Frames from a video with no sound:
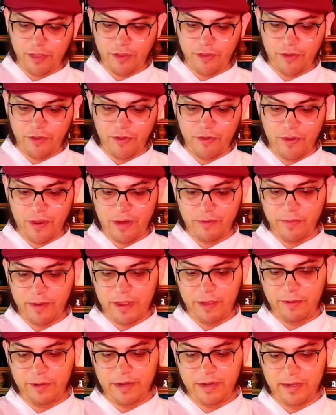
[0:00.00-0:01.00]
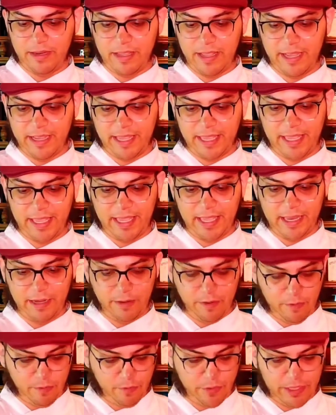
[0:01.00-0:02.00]
go around
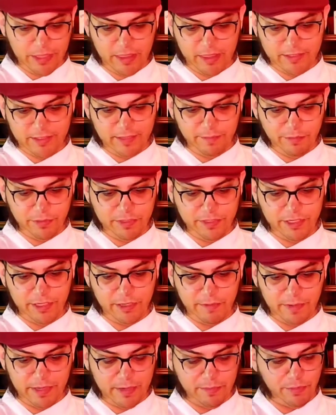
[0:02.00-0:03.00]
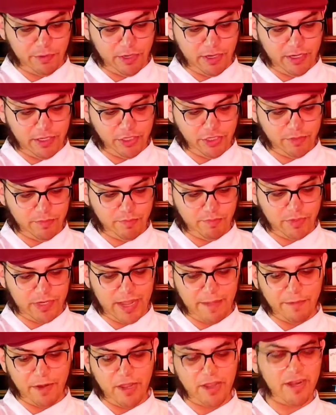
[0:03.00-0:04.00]
again with simple syrup on a brush, but
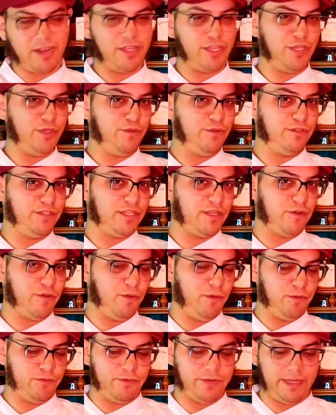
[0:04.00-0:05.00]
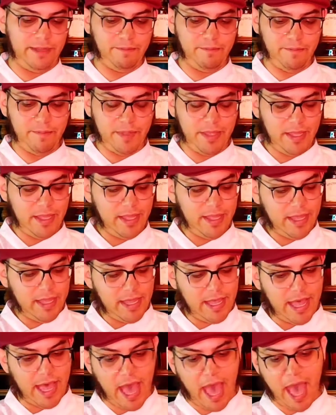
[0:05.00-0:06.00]
I'm not gonna use the whole rim.
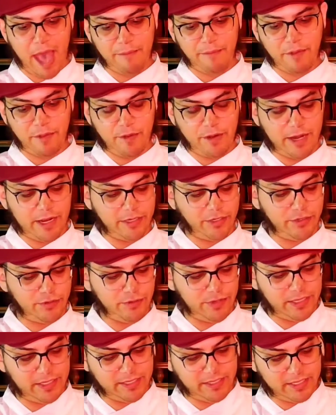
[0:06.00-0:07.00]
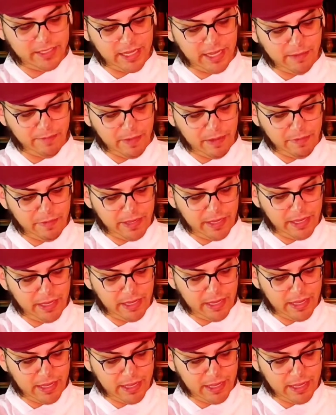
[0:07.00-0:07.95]
I'm gonna do instead maybe